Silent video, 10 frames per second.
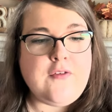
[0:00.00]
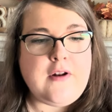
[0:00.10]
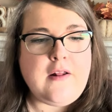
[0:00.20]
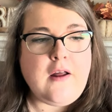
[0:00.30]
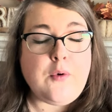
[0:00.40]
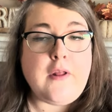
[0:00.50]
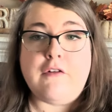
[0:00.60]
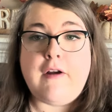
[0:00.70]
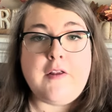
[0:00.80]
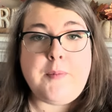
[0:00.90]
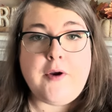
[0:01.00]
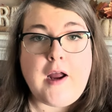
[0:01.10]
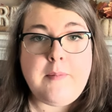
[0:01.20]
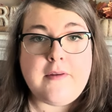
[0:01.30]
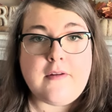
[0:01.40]
vanilla or like raspberry
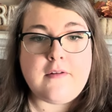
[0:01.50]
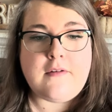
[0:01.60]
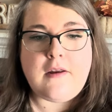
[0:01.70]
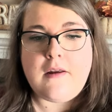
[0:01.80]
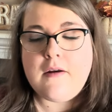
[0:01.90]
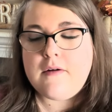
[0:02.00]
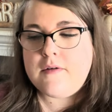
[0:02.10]
hibiscus tea,